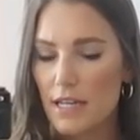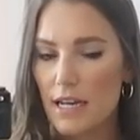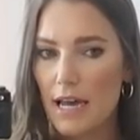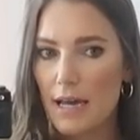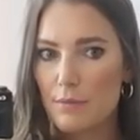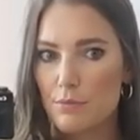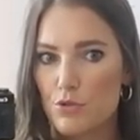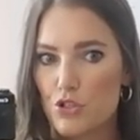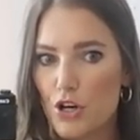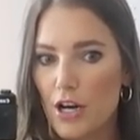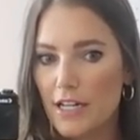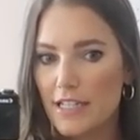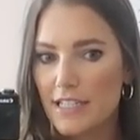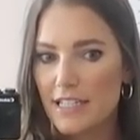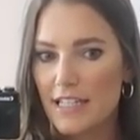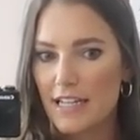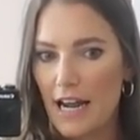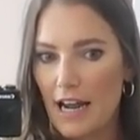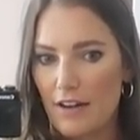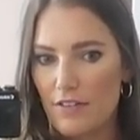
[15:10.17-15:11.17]
I'm trying to
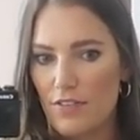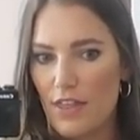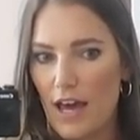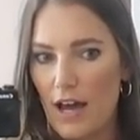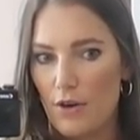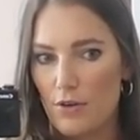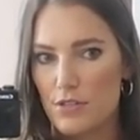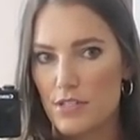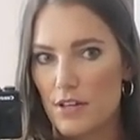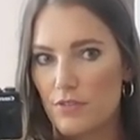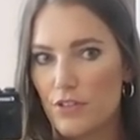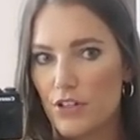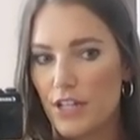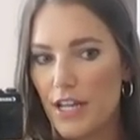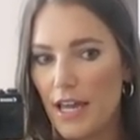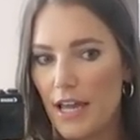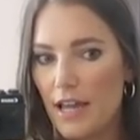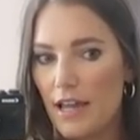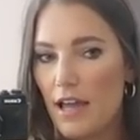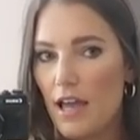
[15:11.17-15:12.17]
get out of the house every
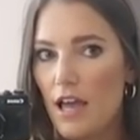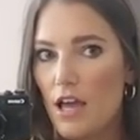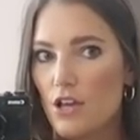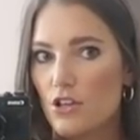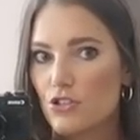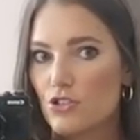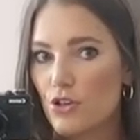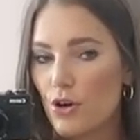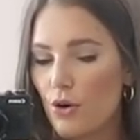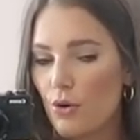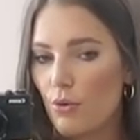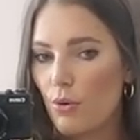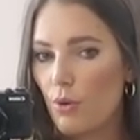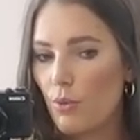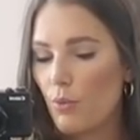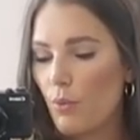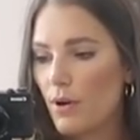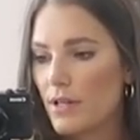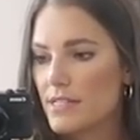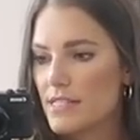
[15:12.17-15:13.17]
day, so
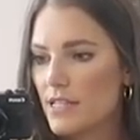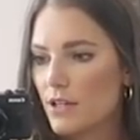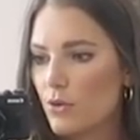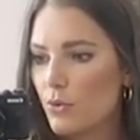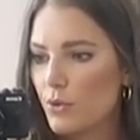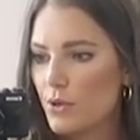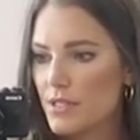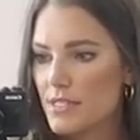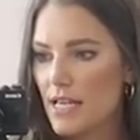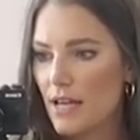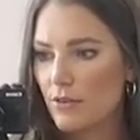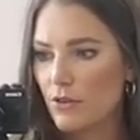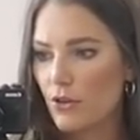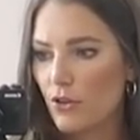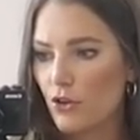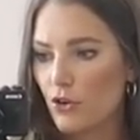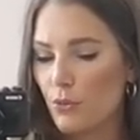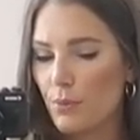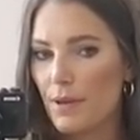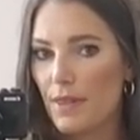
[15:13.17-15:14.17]
once it cools down a
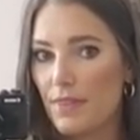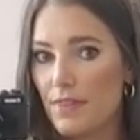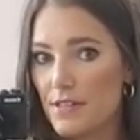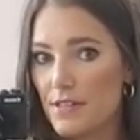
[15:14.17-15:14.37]
little bit,